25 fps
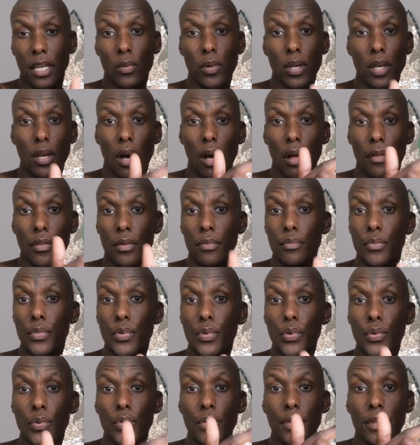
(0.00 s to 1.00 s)
Here we are, the
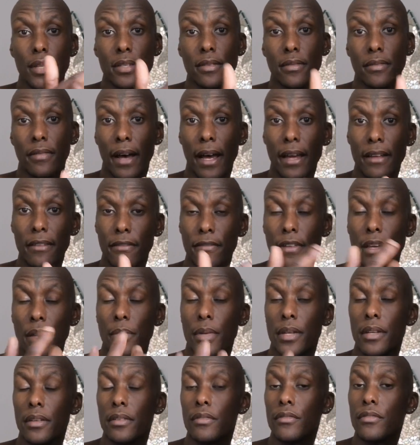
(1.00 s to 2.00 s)
moon, the divine
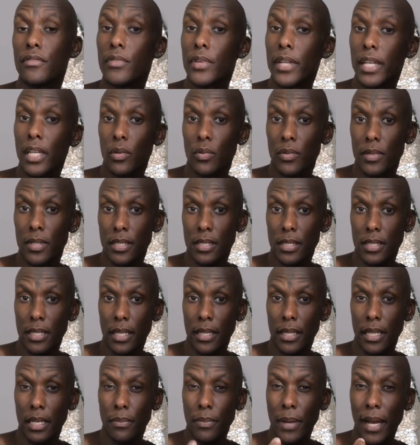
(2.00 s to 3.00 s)
feminine
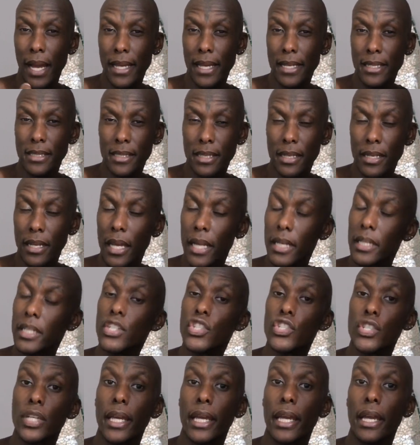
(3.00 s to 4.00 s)
frequency, that Piscean
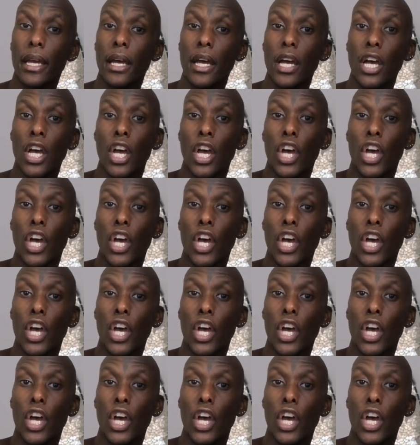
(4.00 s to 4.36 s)
energy.